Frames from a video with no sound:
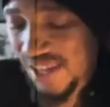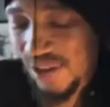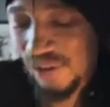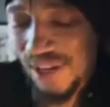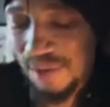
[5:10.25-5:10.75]

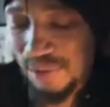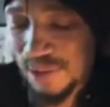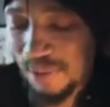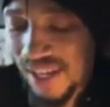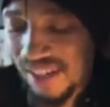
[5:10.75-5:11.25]
Her name was
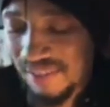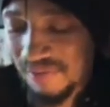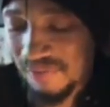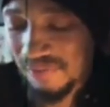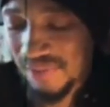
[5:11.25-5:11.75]
Betty,
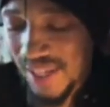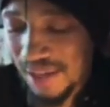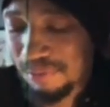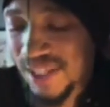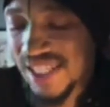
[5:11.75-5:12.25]

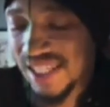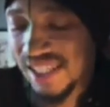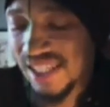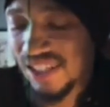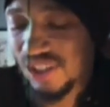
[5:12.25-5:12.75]
and Miss
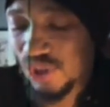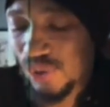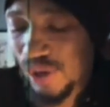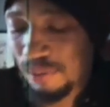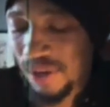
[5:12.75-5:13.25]
Lin
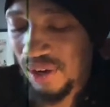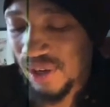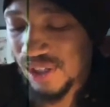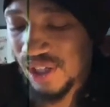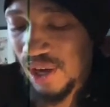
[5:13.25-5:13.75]
knew her
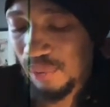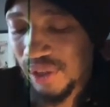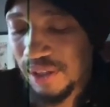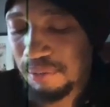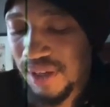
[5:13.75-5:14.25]
parents
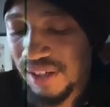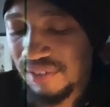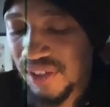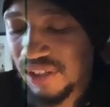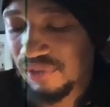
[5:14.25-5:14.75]
were in the middle
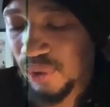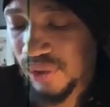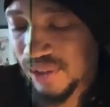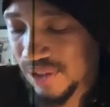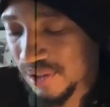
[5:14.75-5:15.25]
of a
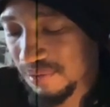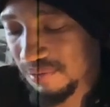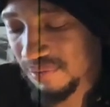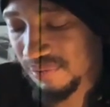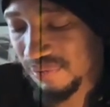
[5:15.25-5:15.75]
divorce.
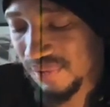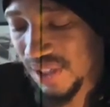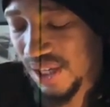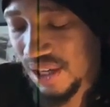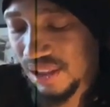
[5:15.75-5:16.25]

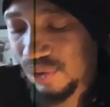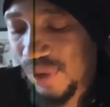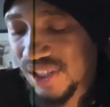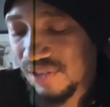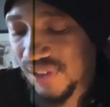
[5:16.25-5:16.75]
The
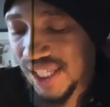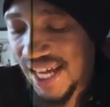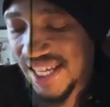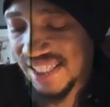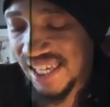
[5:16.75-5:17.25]
rest of the
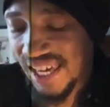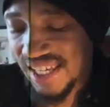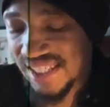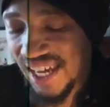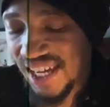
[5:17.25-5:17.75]
class
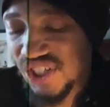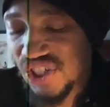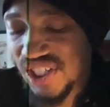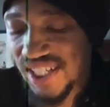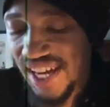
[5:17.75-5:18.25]
gazed
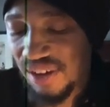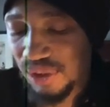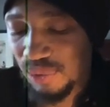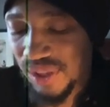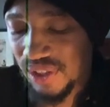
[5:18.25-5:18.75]
anxiously
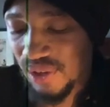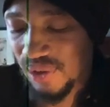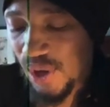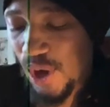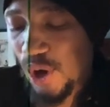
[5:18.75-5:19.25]
out the
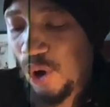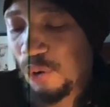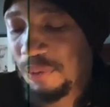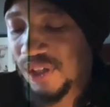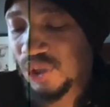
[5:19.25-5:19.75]
window,
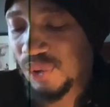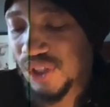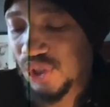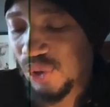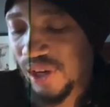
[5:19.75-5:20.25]
hoping to
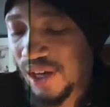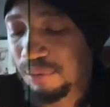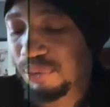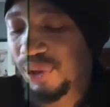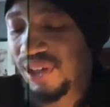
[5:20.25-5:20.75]
enjoy a
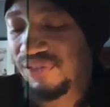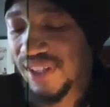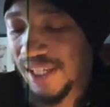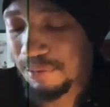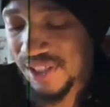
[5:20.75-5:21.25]
brief
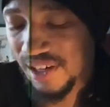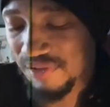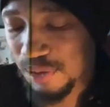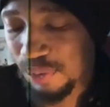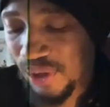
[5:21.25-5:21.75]
glimpse
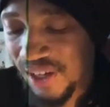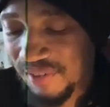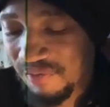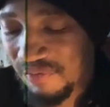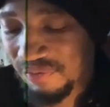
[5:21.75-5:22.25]
of spring.